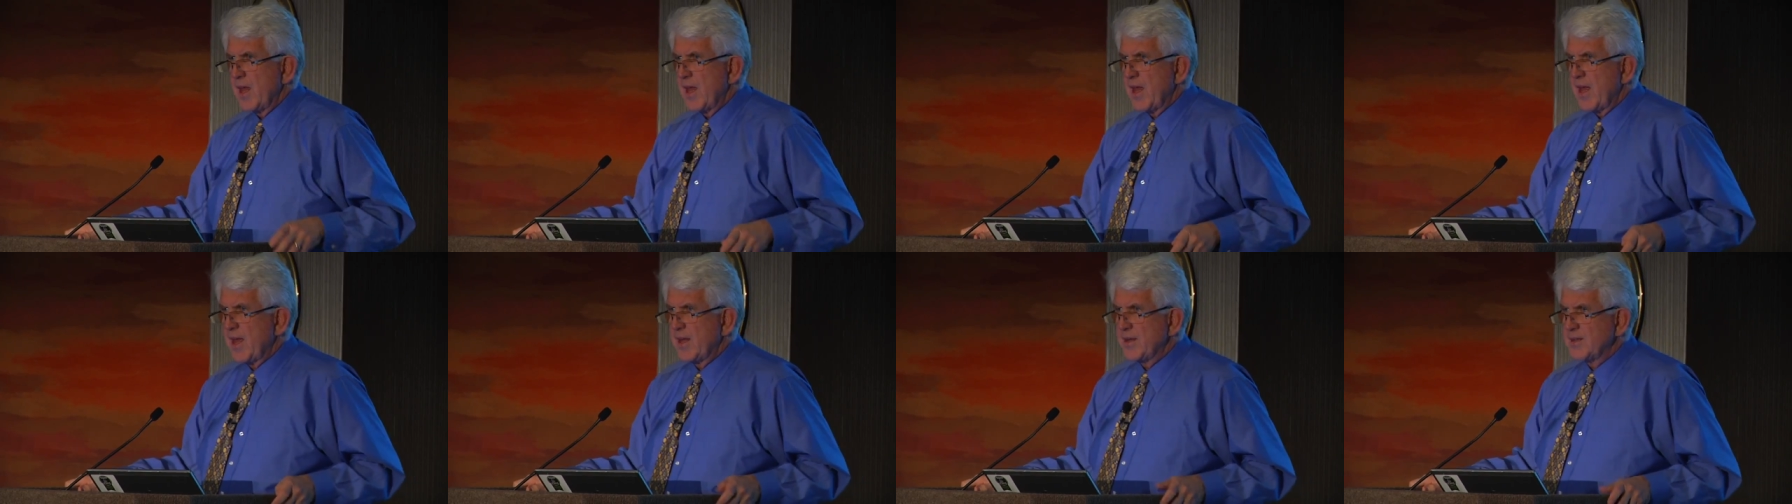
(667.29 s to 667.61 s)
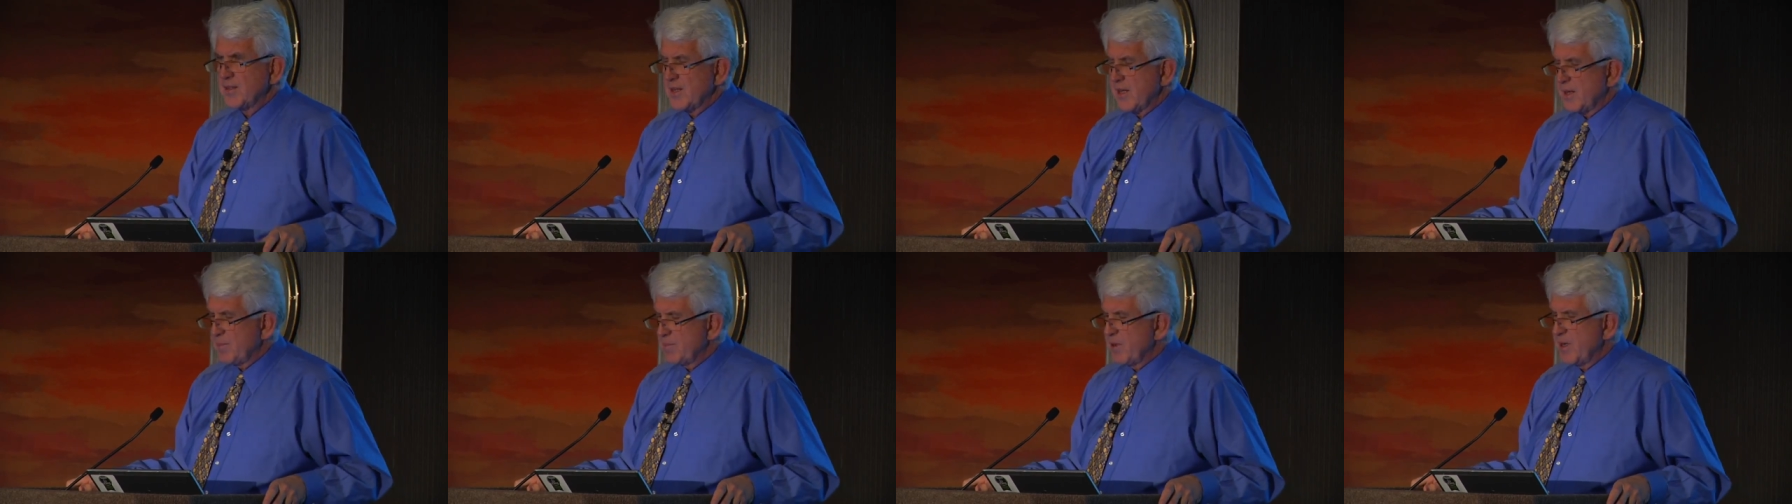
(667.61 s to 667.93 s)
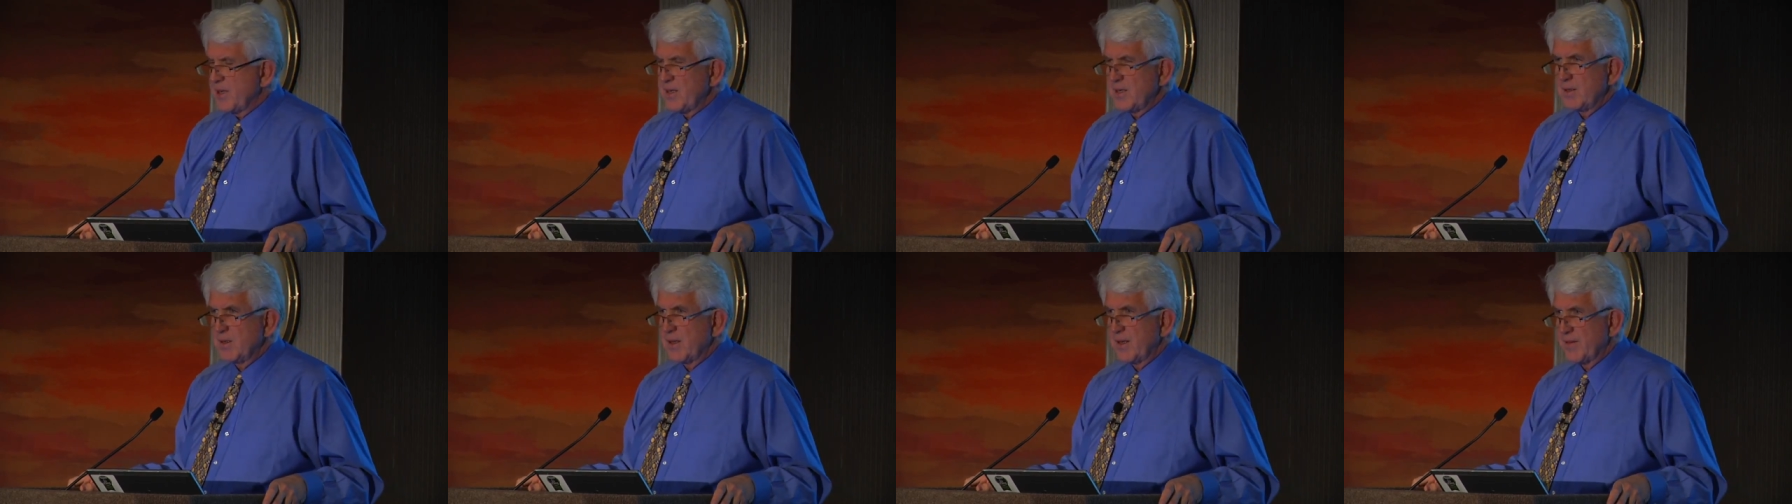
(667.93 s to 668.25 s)
And, uh,
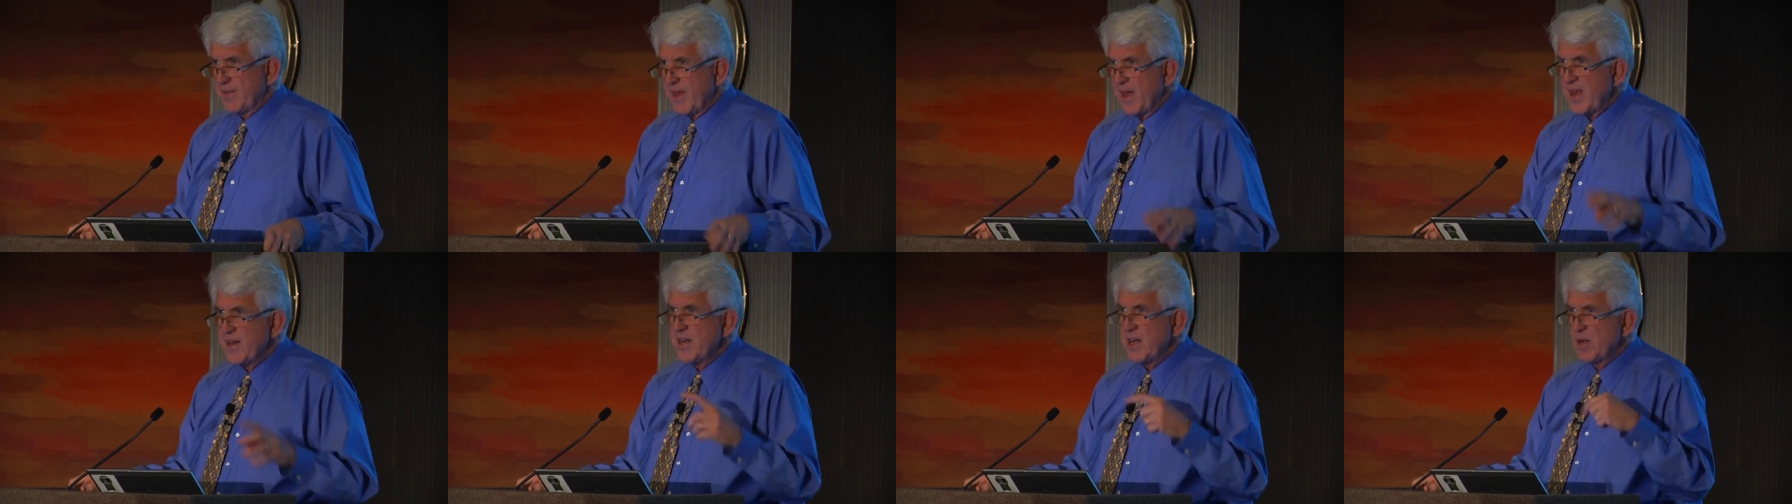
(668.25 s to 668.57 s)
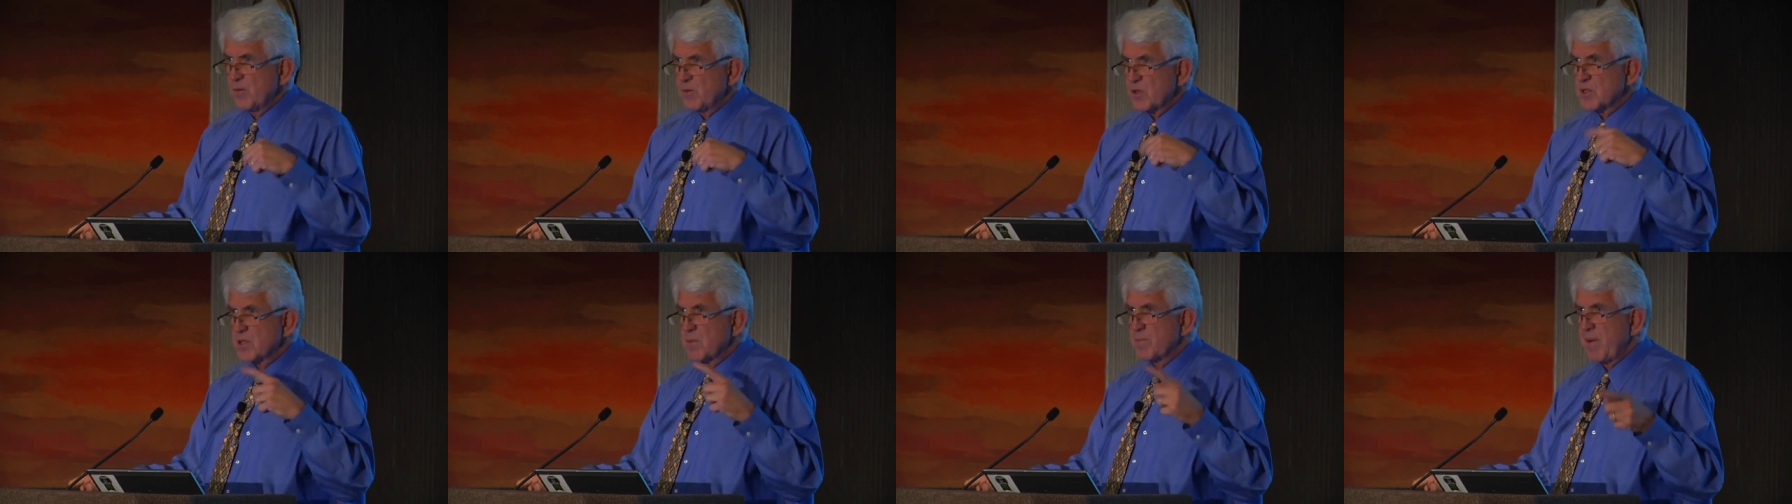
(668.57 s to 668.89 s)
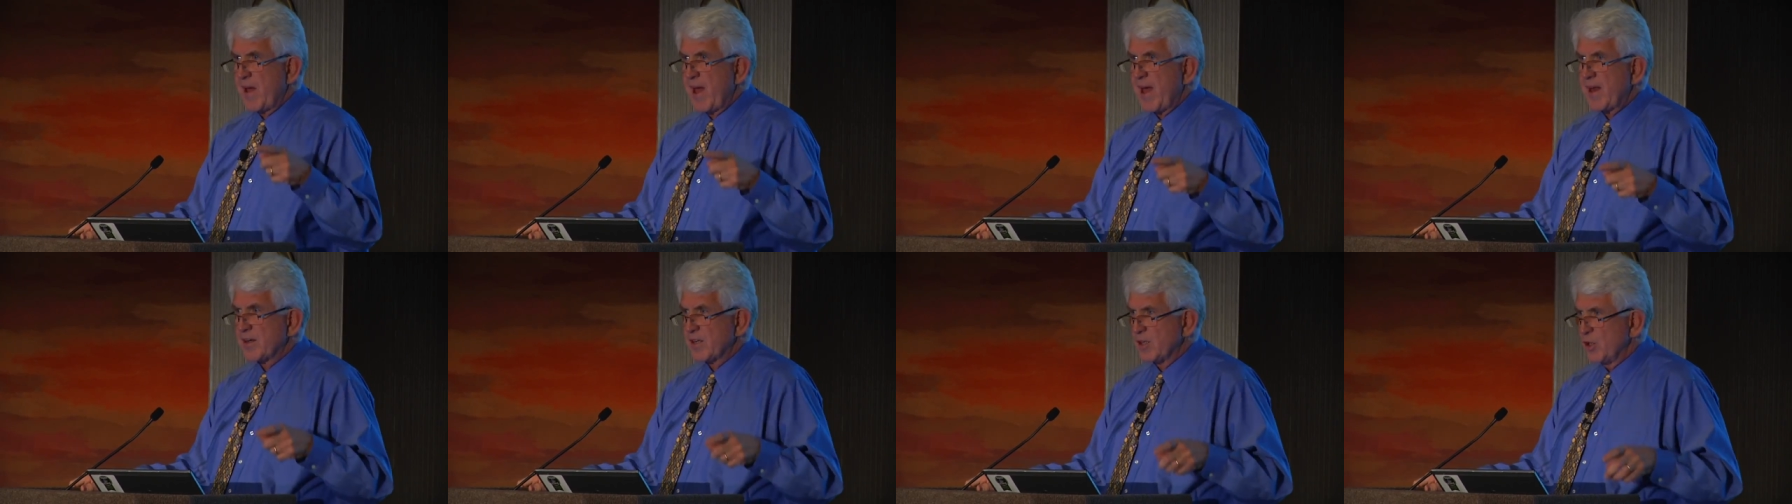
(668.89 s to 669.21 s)
but then he was a
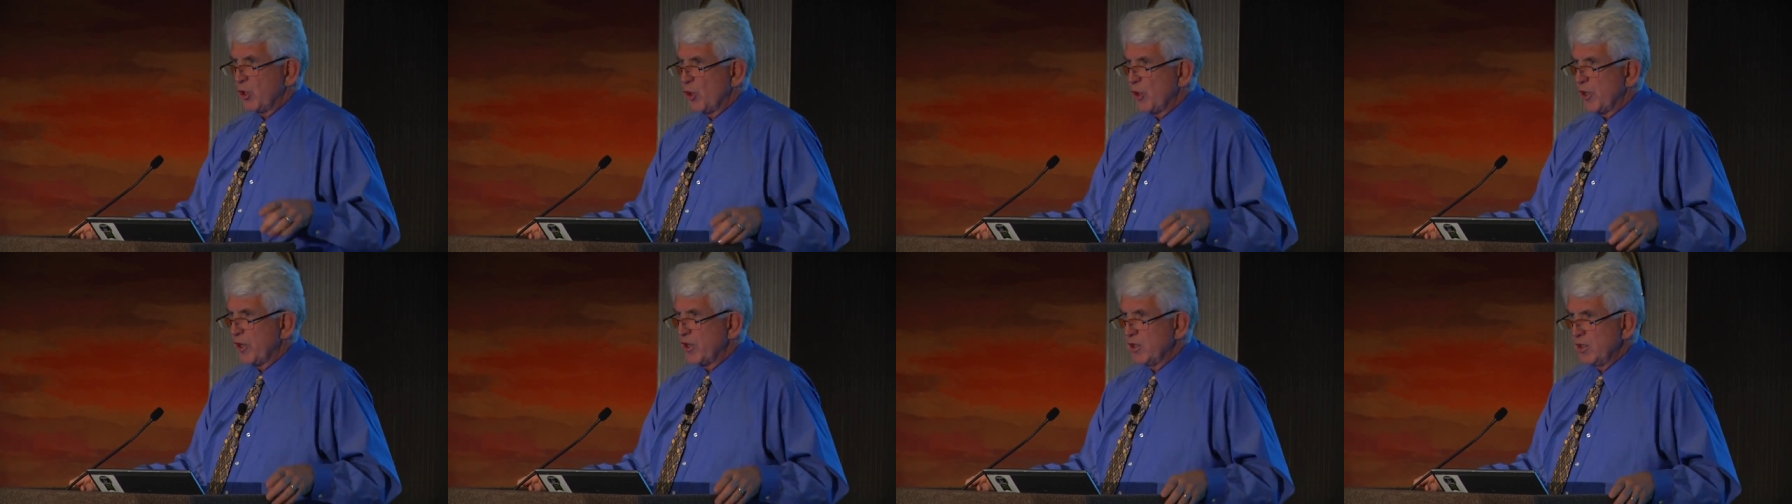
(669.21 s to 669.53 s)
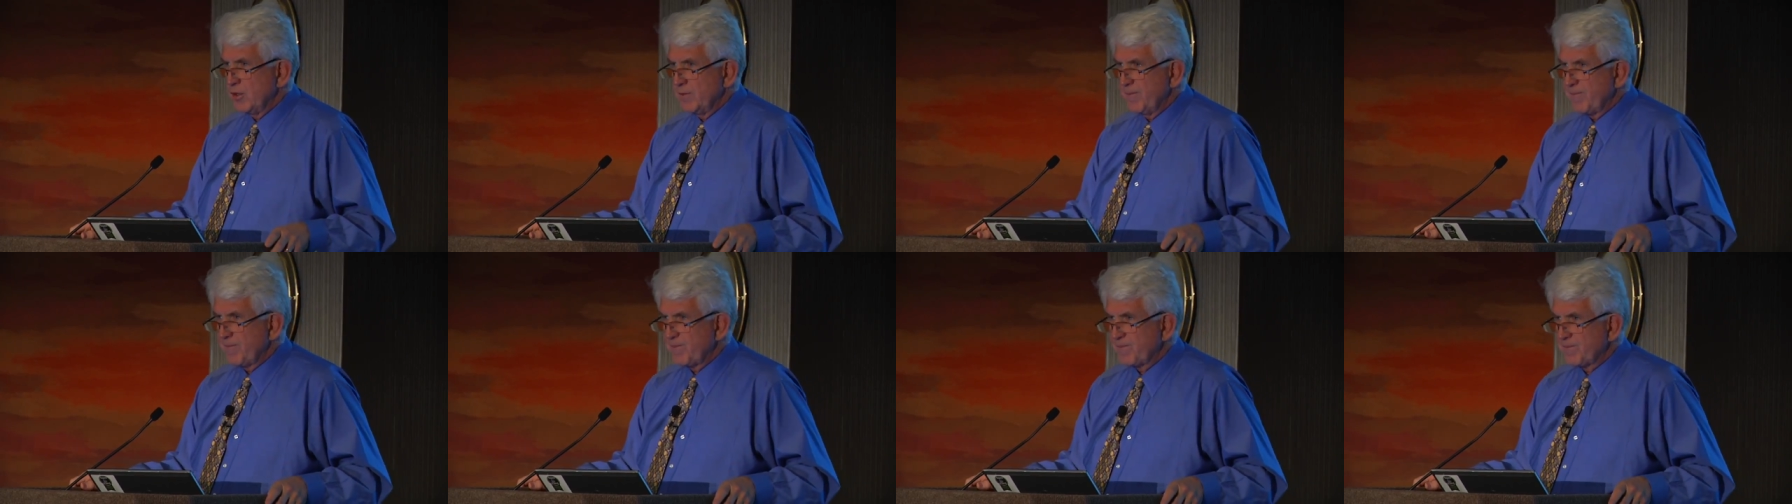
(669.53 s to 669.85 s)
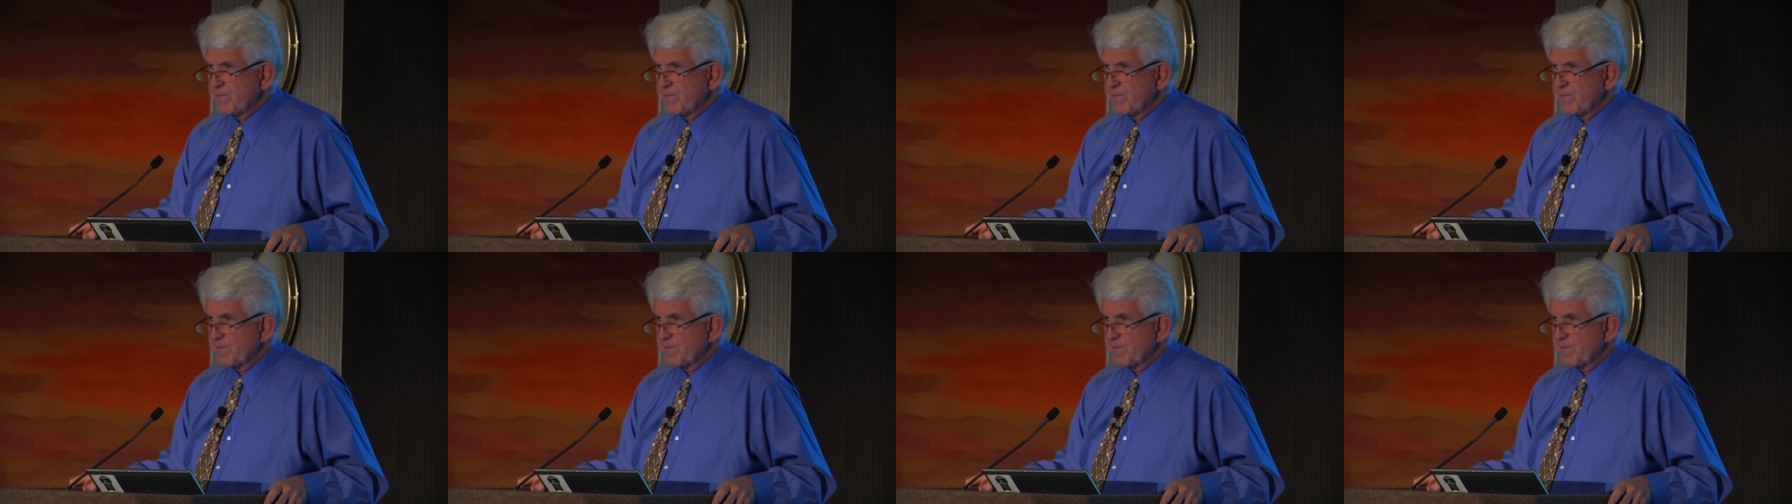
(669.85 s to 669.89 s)
patent lawyer.